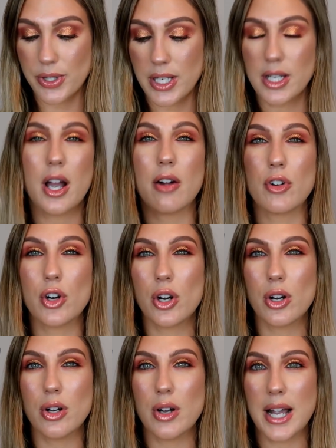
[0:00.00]
The
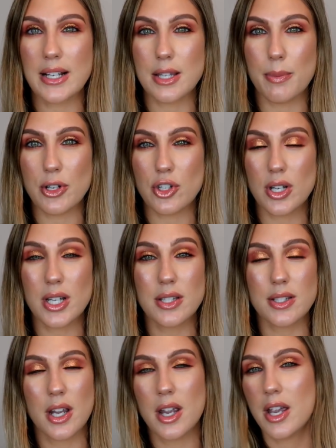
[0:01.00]
CoverGirl
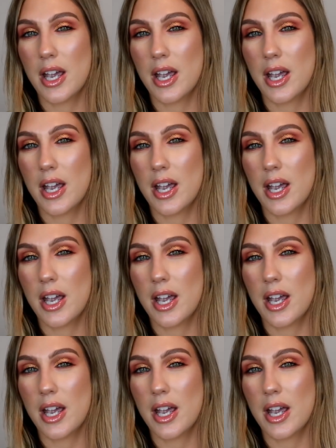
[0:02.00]
Exhibitionist.